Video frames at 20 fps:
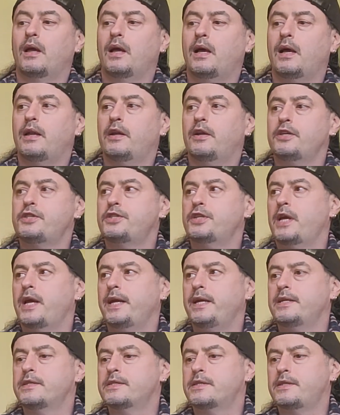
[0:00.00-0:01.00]
And I
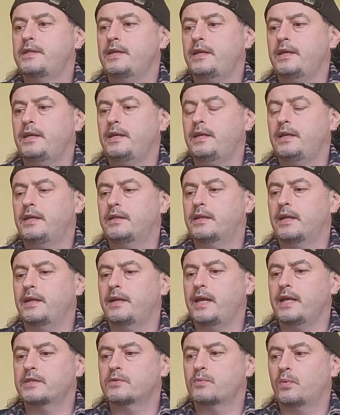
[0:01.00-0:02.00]
changed the
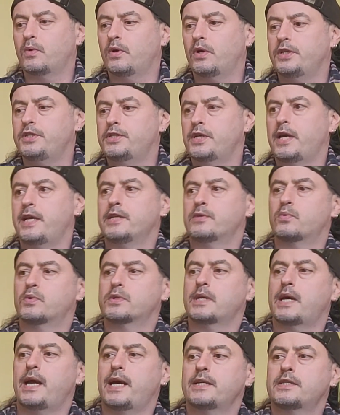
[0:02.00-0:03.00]
next one I changed
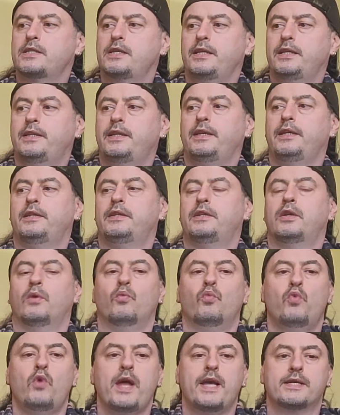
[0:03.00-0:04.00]
was actually the
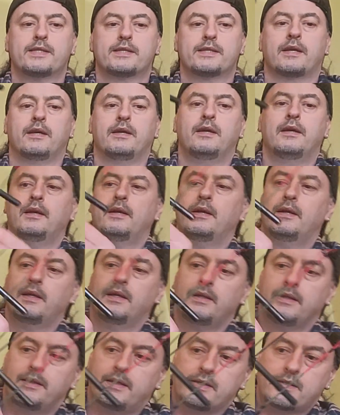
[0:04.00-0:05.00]
rest.
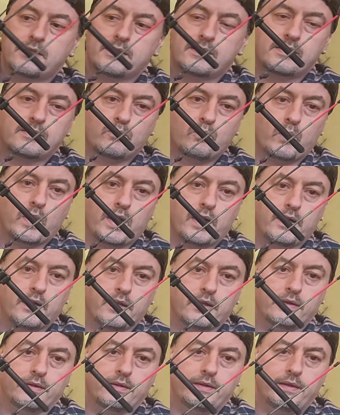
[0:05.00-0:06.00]
This is
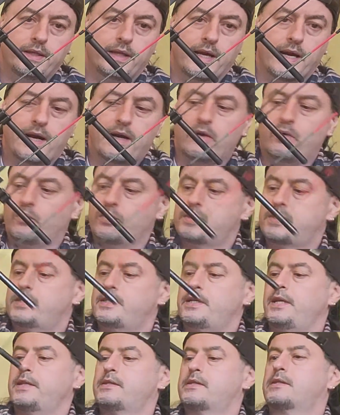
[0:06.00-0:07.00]
where the arrow
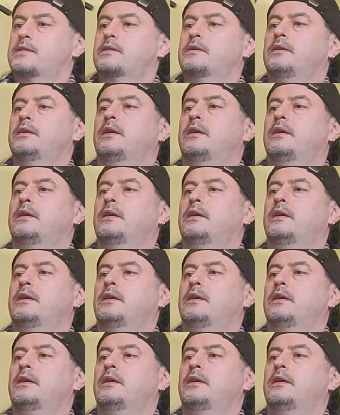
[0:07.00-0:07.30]
sits.